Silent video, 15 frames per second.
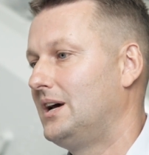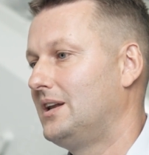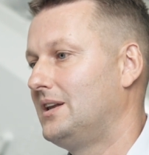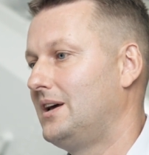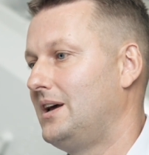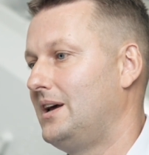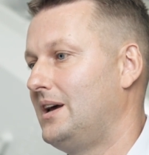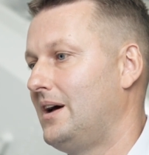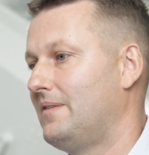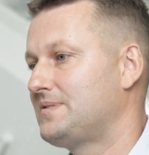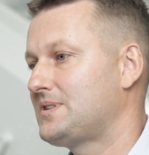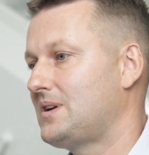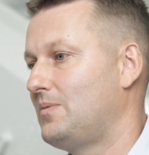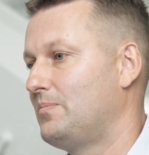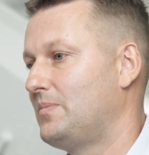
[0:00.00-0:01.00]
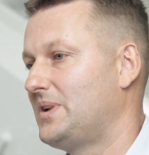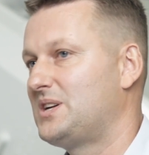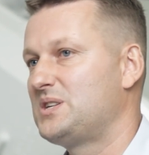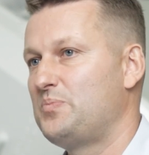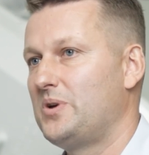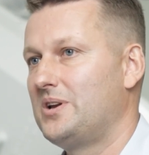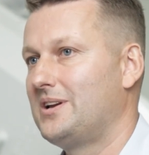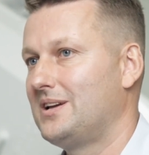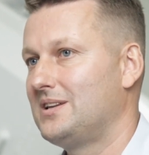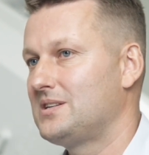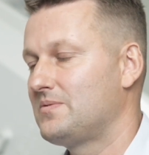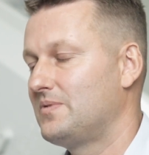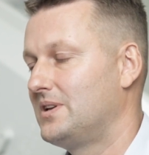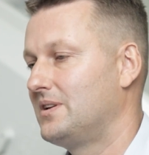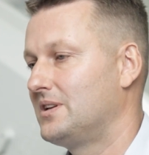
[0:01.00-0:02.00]
They have some
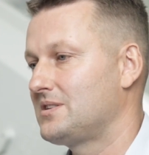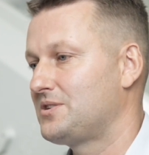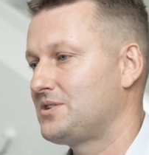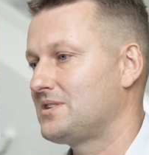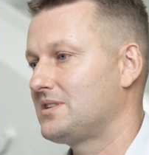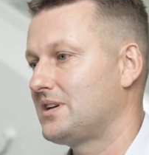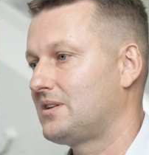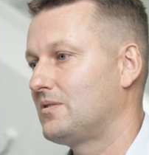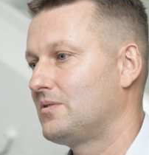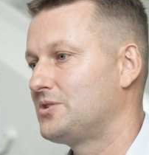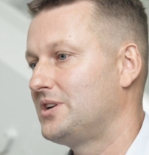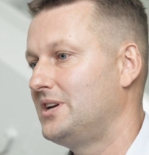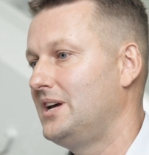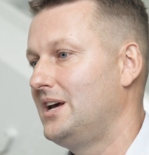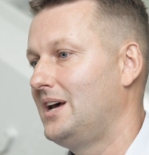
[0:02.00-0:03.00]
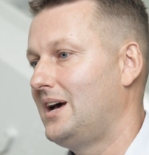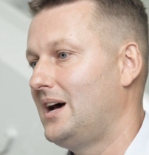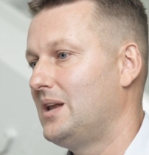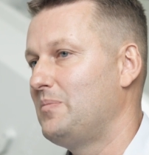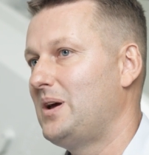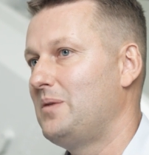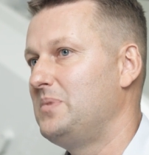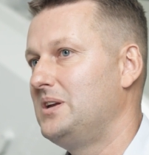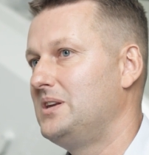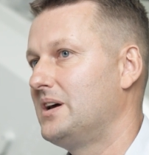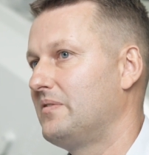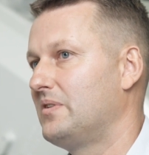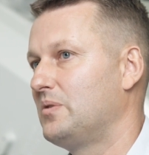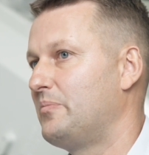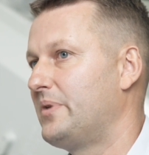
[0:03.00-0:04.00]
experience with such as technology, and maybe
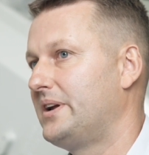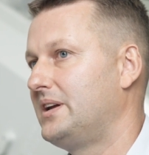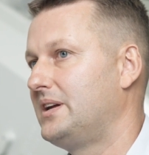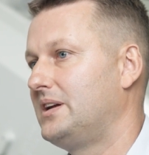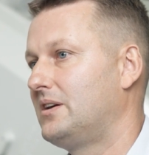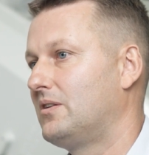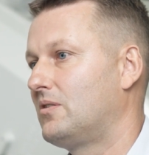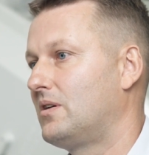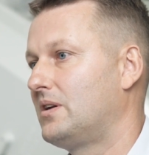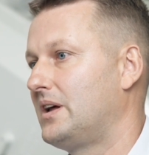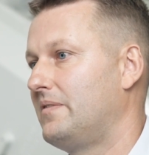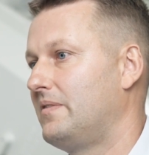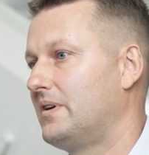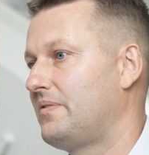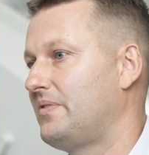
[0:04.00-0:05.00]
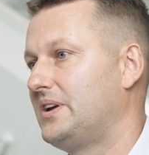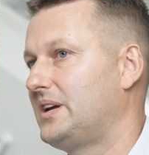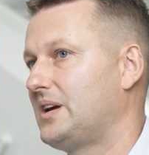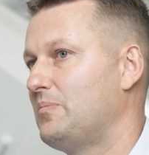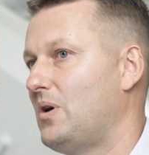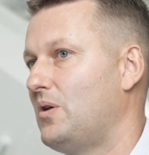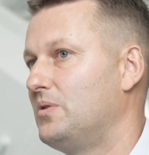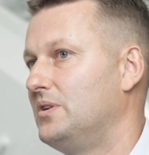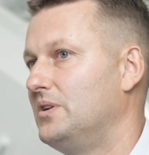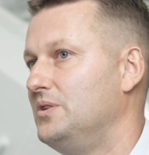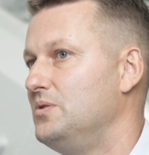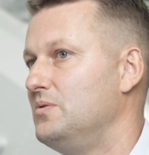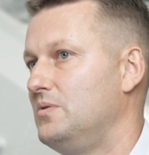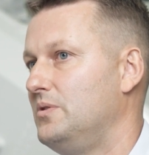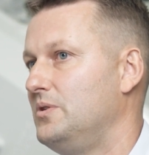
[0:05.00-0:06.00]
they will bring or they will think about the
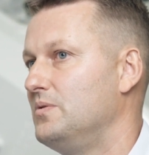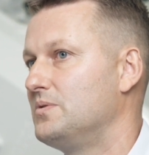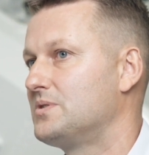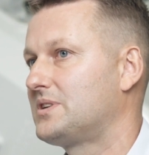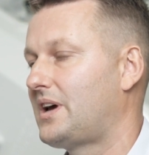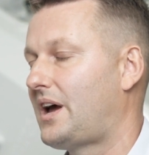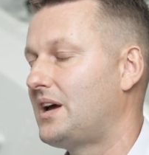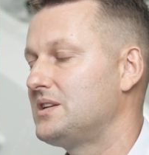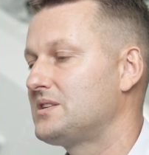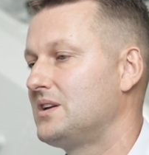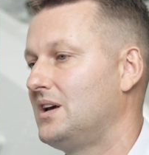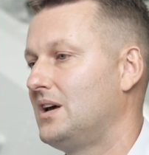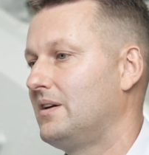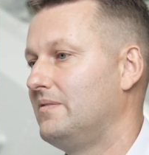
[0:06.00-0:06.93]
new use case,